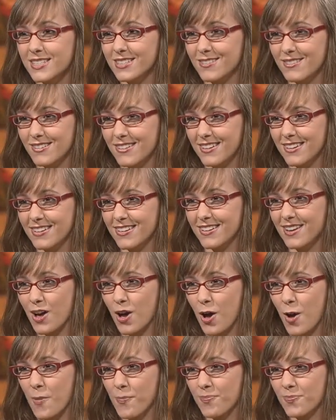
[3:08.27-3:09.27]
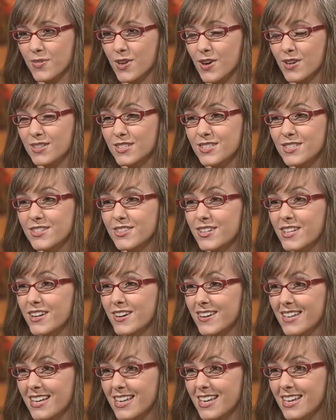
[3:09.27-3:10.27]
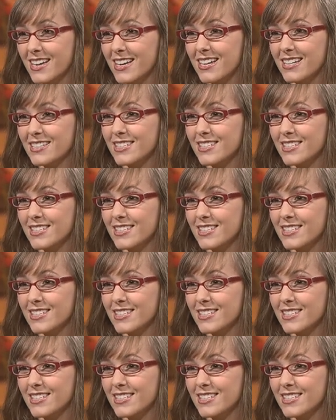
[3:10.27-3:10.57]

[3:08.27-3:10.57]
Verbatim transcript: school um, called Studio E.